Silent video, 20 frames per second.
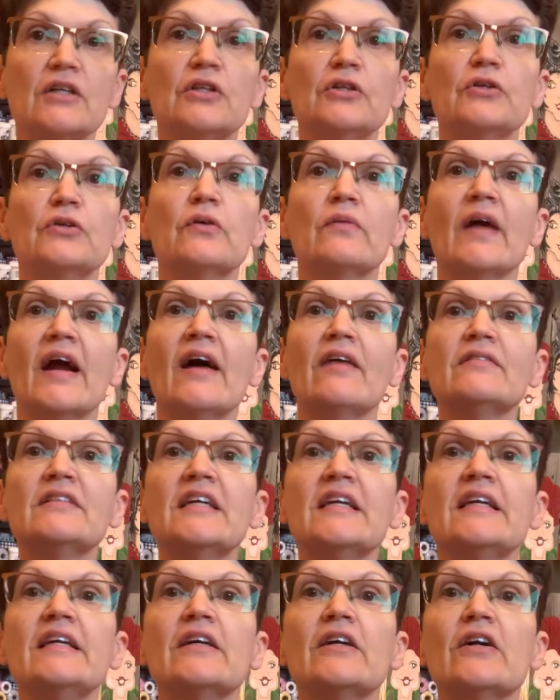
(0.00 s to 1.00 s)
glue around
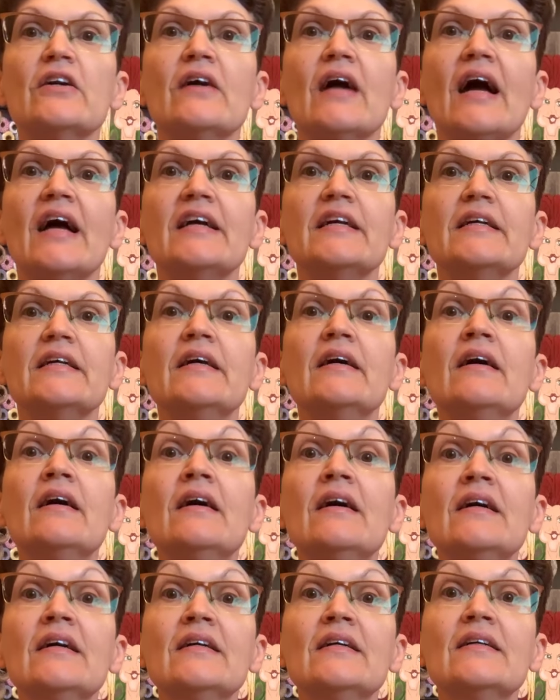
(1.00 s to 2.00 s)
here. Hey
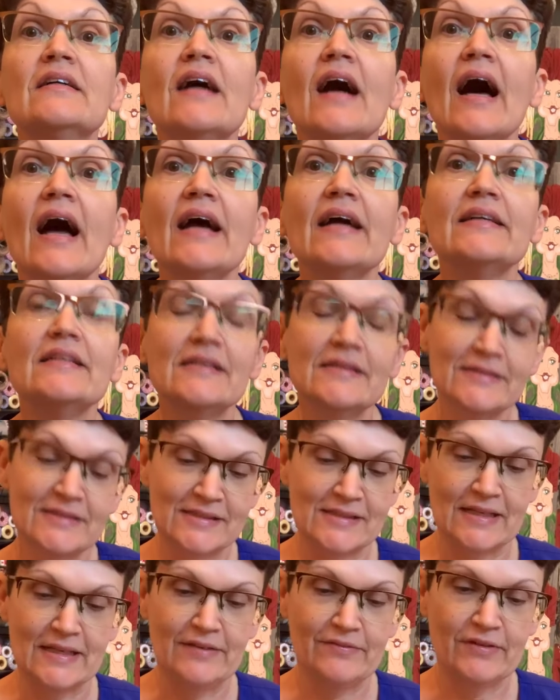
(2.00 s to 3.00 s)

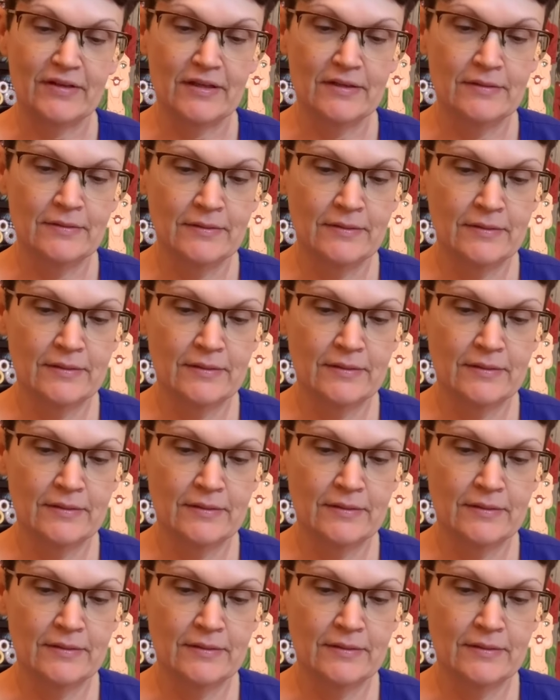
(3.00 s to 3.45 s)
Steven,